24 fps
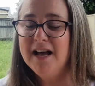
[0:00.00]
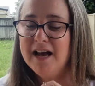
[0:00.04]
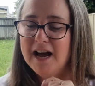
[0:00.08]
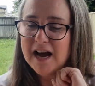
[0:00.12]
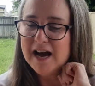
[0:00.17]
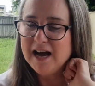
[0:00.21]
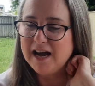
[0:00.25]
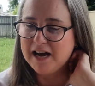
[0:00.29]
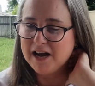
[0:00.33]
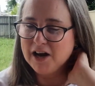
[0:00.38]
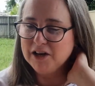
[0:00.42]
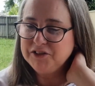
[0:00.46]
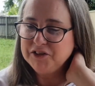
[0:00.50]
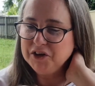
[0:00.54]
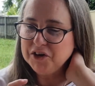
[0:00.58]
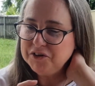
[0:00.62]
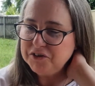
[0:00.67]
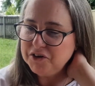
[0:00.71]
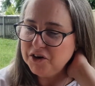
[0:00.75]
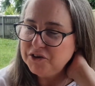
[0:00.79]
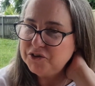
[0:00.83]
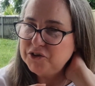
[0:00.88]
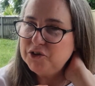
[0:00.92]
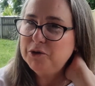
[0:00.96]
I don't
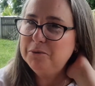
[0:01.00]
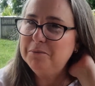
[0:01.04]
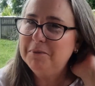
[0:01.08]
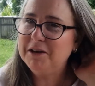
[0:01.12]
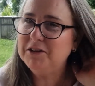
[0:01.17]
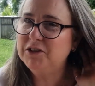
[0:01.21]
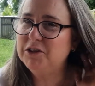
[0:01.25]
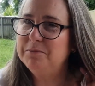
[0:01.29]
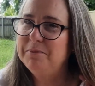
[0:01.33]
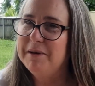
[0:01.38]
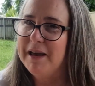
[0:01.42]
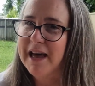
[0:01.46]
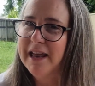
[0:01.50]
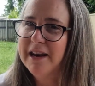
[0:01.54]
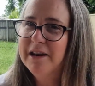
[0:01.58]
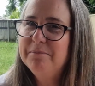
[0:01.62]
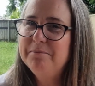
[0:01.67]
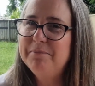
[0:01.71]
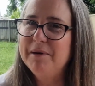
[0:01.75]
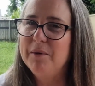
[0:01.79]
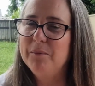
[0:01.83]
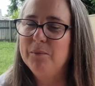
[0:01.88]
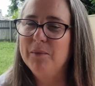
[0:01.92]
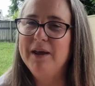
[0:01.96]
know too much about it,
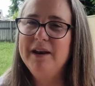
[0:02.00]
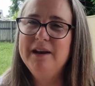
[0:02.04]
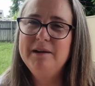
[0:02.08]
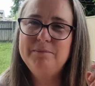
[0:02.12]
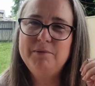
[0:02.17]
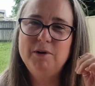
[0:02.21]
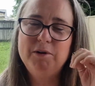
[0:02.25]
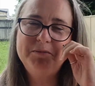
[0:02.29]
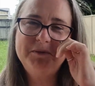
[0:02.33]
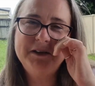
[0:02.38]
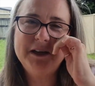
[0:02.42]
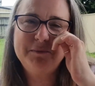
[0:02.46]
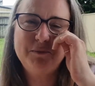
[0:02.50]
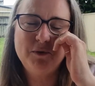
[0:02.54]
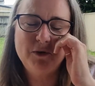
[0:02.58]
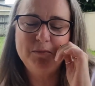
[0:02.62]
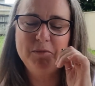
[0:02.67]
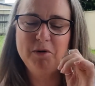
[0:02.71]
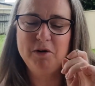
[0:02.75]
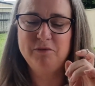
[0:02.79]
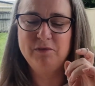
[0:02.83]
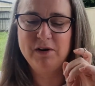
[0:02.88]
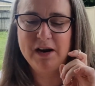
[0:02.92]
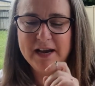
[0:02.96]
but when it popped up on
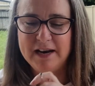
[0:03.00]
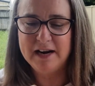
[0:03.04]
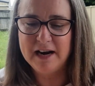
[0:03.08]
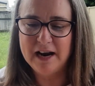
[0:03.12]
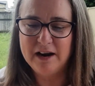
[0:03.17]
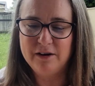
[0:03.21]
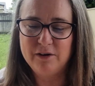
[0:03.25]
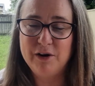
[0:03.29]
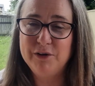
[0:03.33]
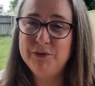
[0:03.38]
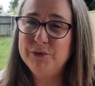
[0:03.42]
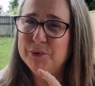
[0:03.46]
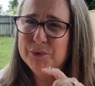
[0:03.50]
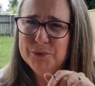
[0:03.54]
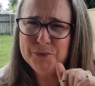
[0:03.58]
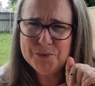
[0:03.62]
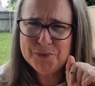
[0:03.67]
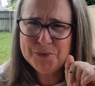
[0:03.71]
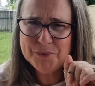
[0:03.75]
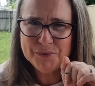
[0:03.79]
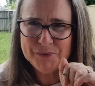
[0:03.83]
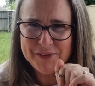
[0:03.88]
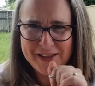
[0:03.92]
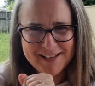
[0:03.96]
my radar, I thought,
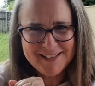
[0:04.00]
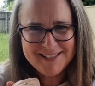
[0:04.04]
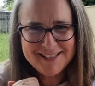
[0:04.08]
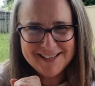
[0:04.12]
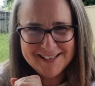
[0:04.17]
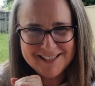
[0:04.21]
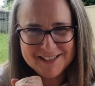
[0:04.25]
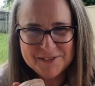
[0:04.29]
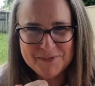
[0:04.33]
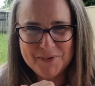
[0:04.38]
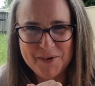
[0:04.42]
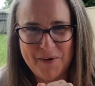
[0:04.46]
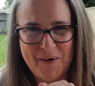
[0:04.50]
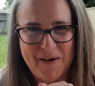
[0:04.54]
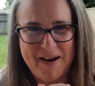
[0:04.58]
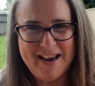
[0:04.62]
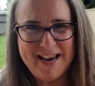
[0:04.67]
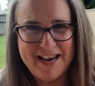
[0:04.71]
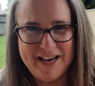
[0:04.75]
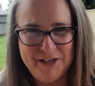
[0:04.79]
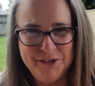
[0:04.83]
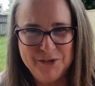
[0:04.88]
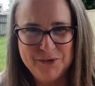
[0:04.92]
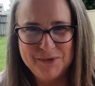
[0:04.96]
oh, that sounds very
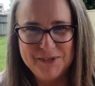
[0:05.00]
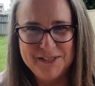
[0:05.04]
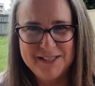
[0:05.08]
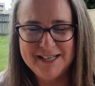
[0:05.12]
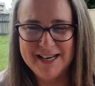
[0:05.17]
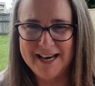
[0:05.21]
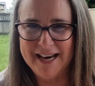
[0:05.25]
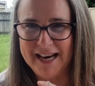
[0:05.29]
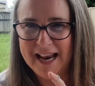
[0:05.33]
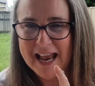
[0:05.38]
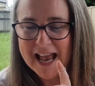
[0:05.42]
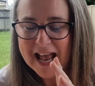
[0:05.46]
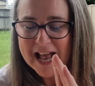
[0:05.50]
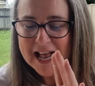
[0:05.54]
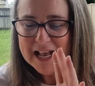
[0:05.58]
interesting.